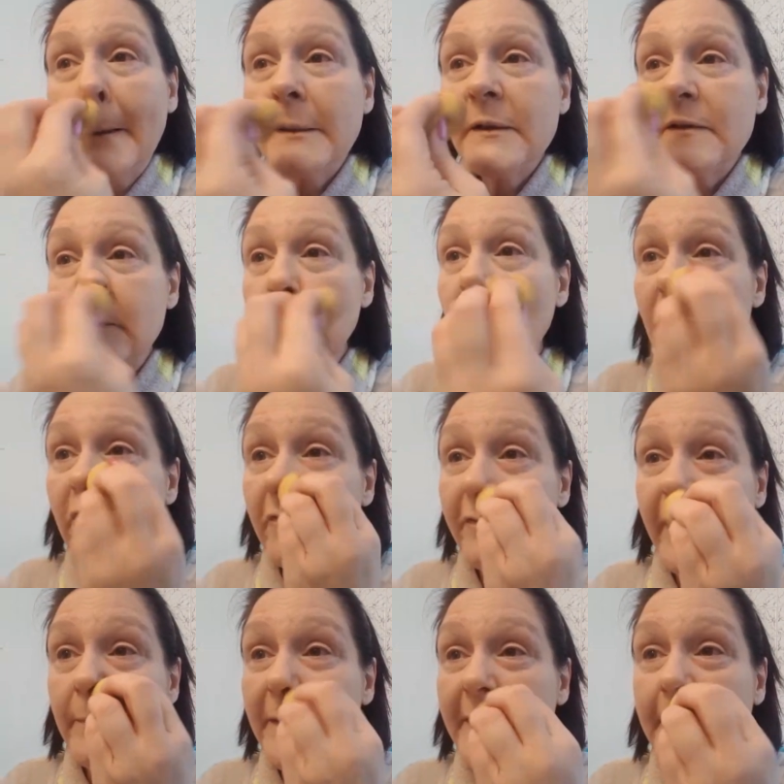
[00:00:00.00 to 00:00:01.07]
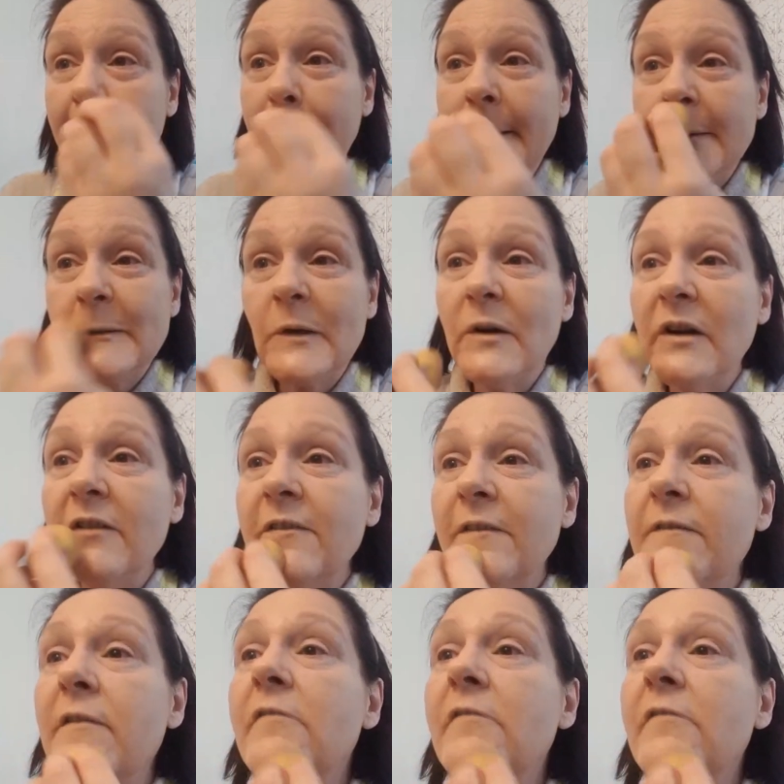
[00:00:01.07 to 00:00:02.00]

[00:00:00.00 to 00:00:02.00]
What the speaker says: So Family Day sort of